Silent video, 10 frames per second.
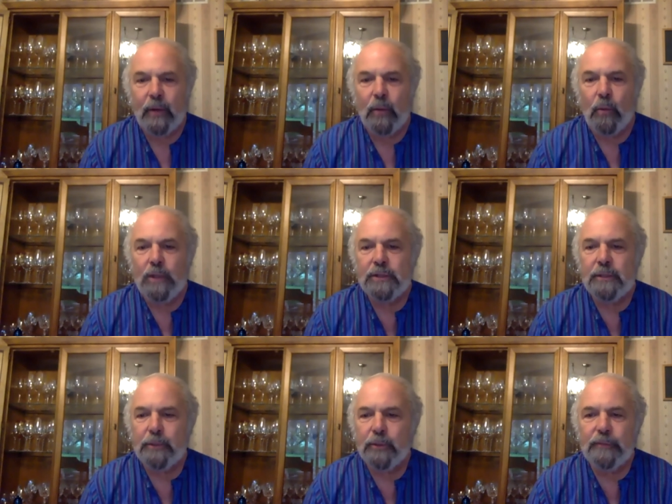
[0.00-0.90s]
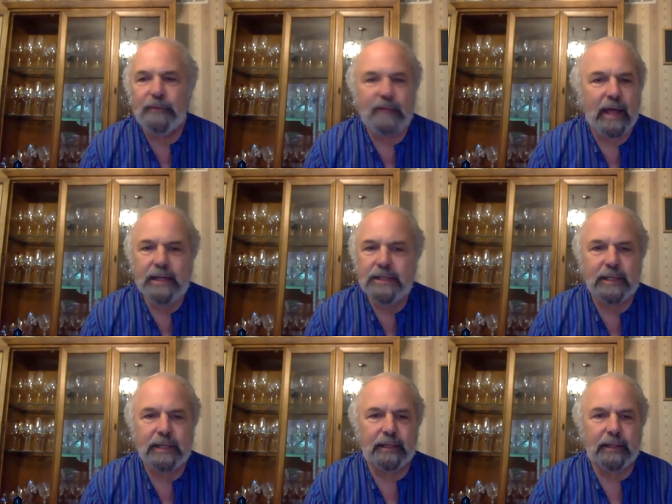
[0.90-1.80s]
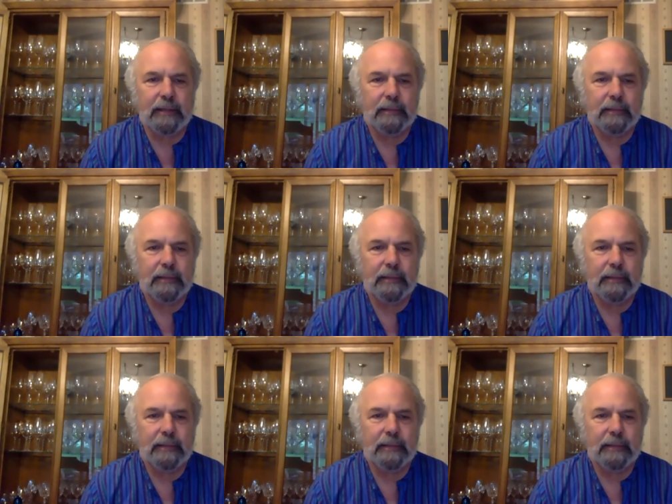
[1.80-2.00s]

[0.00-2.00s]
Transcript: What's the proof of any seed?